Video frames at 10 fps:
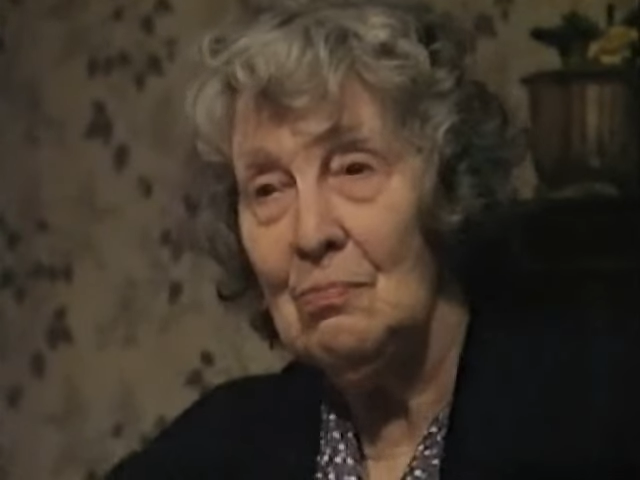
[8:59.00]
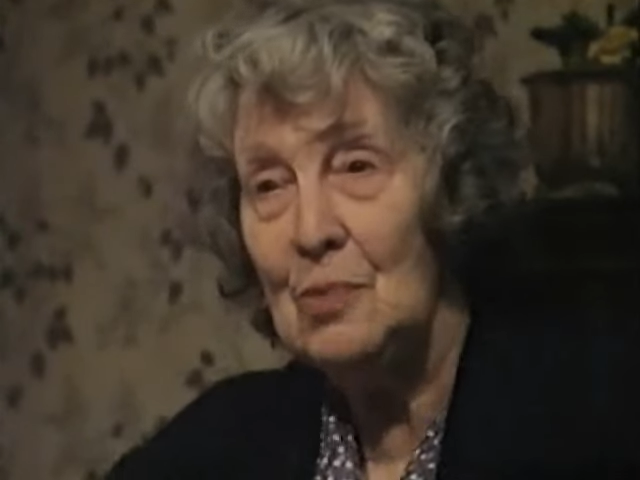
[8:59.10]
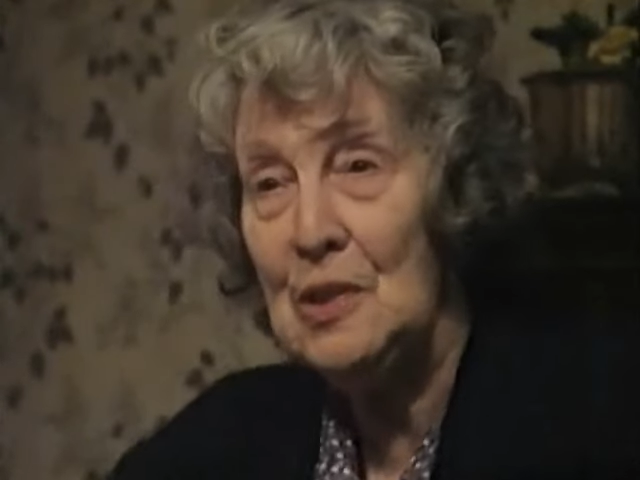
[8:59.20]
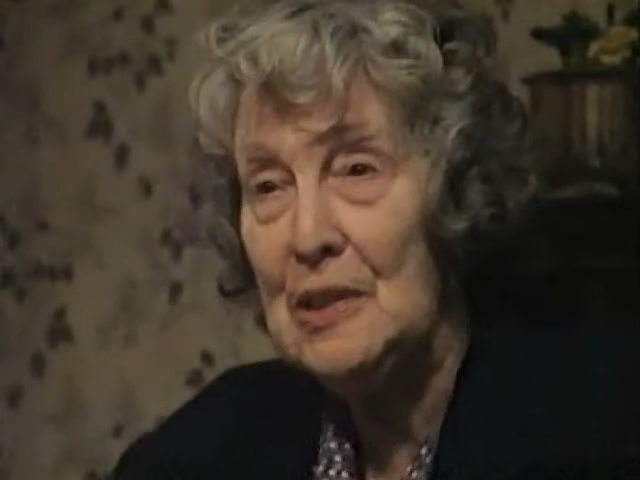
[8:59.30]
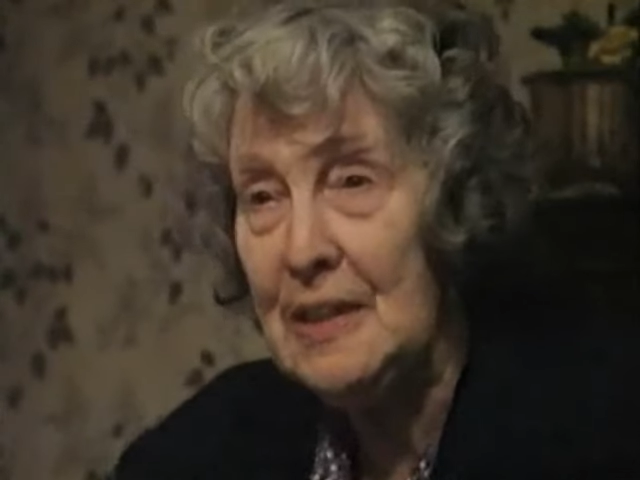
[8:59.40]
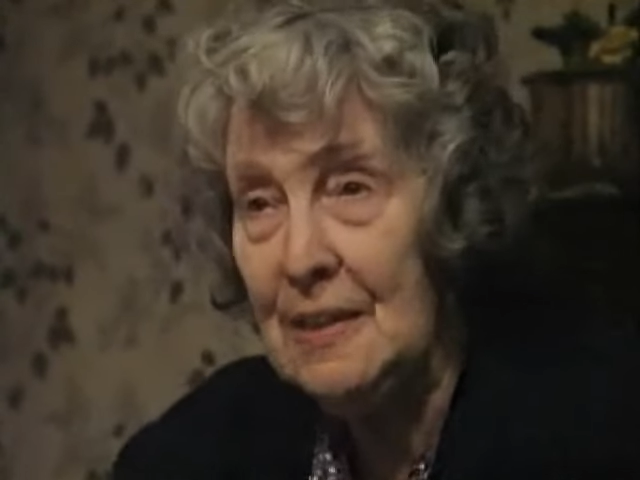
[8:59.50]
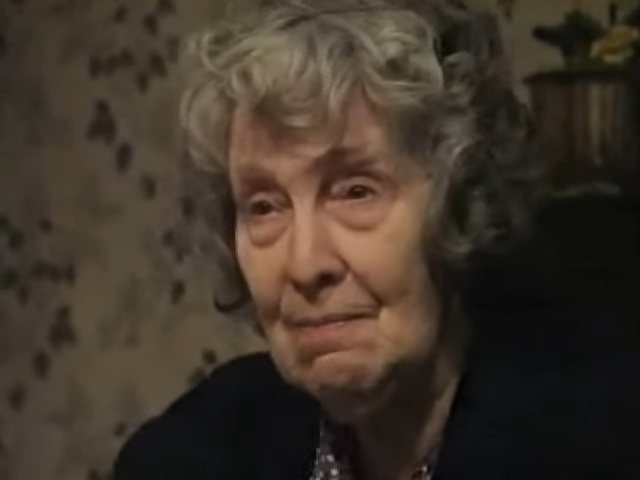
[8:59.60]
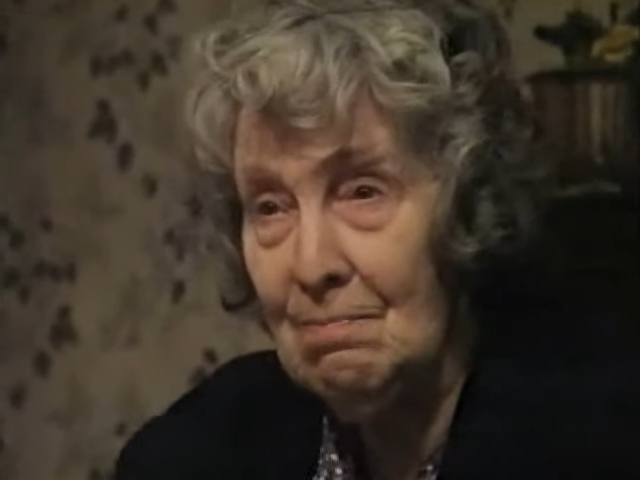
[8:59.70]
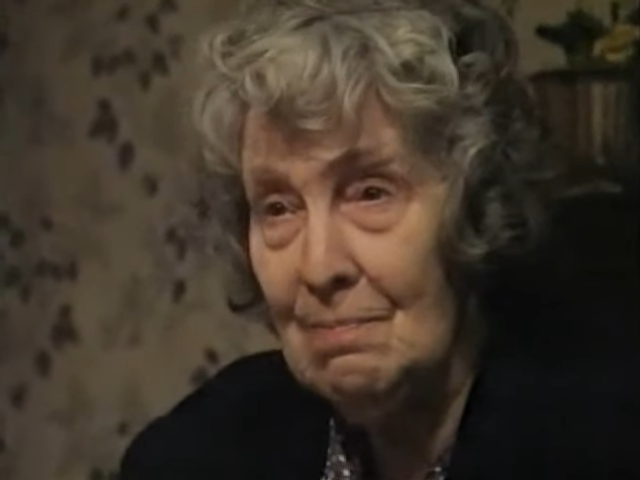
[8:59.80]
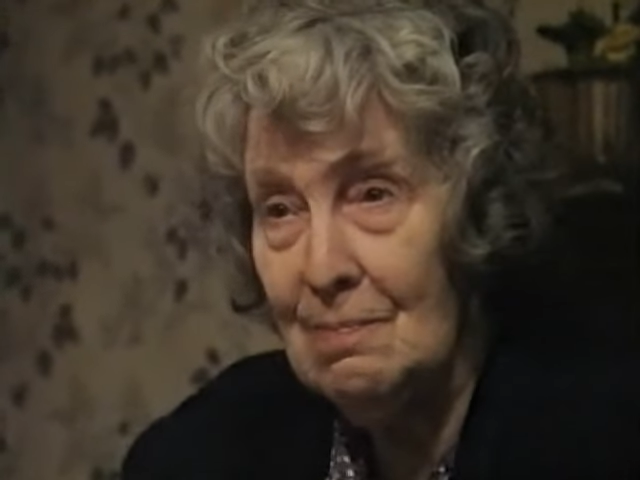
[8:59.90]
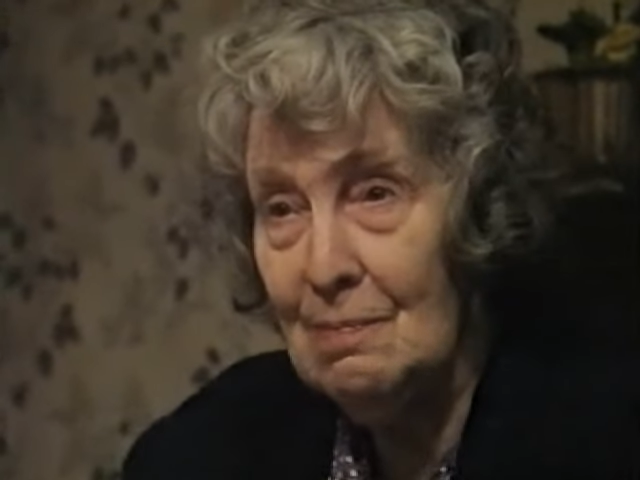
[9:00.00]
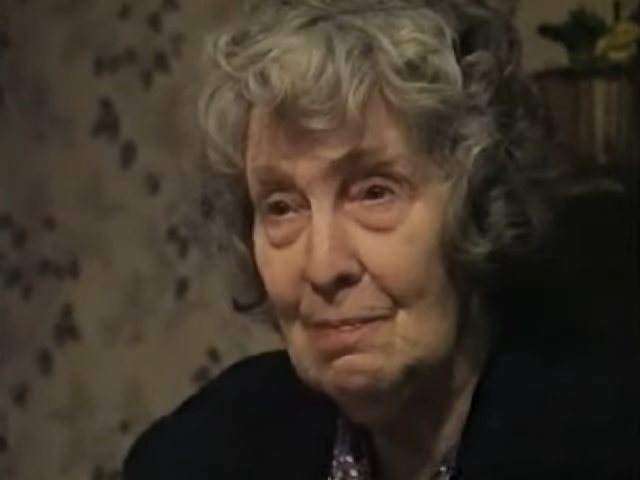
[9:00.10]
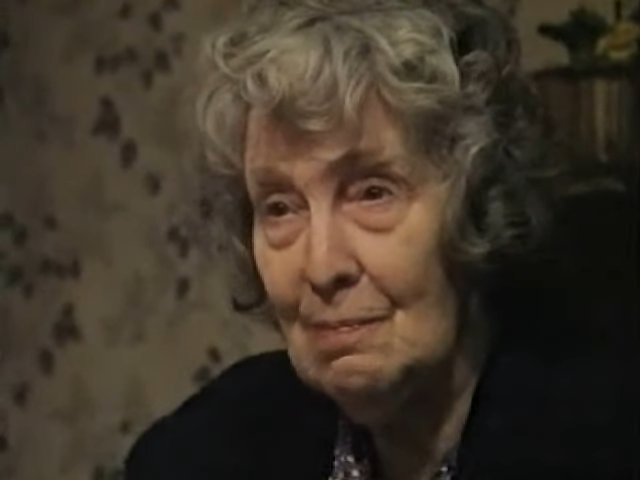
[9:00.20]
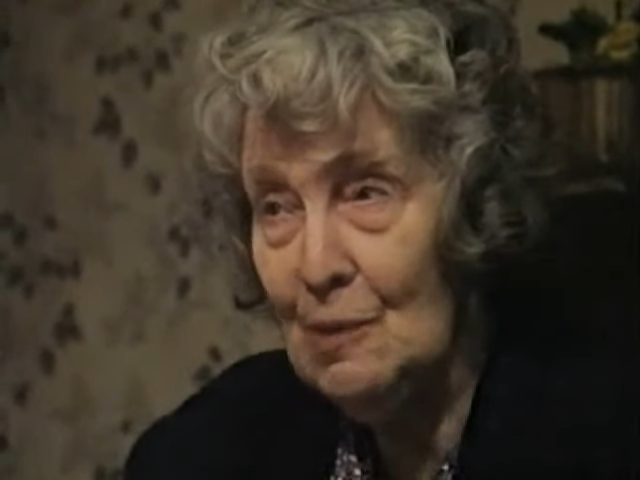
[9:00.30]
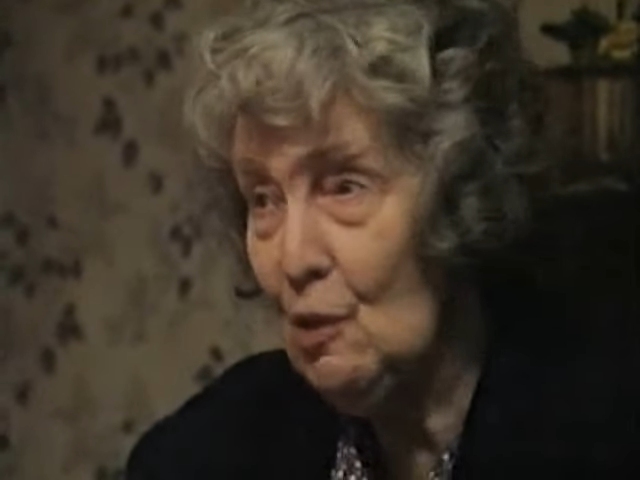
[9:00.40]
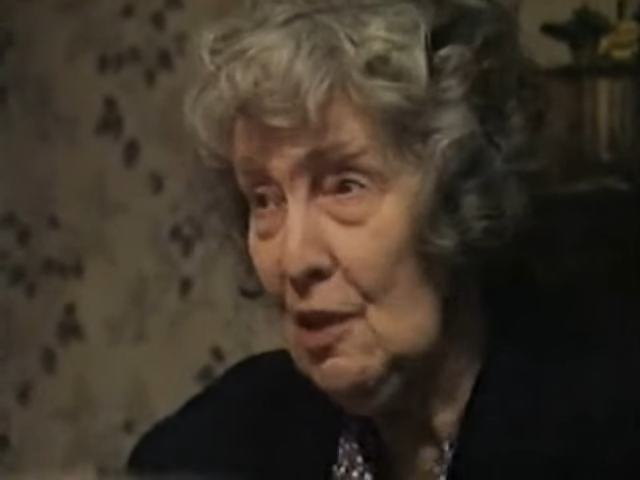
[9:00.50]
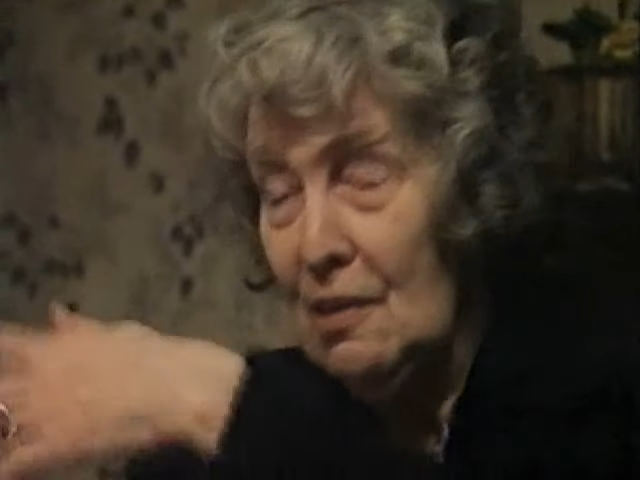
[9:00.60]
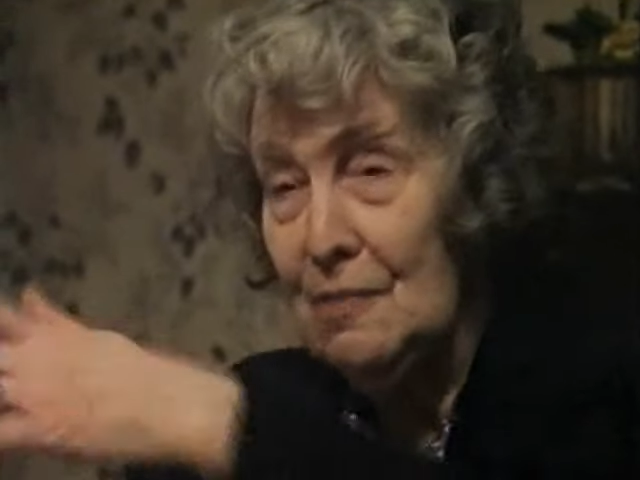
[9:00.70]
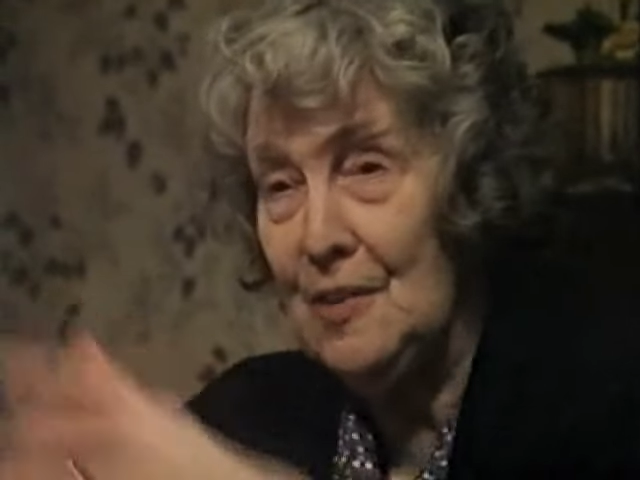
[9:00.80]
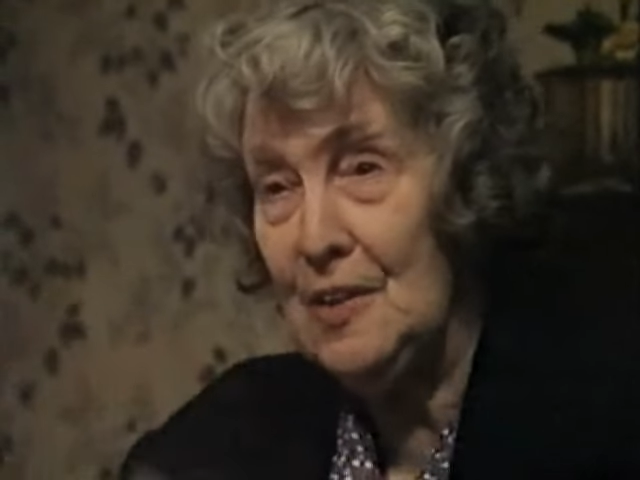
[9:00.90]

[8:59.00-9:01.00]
Working, looking after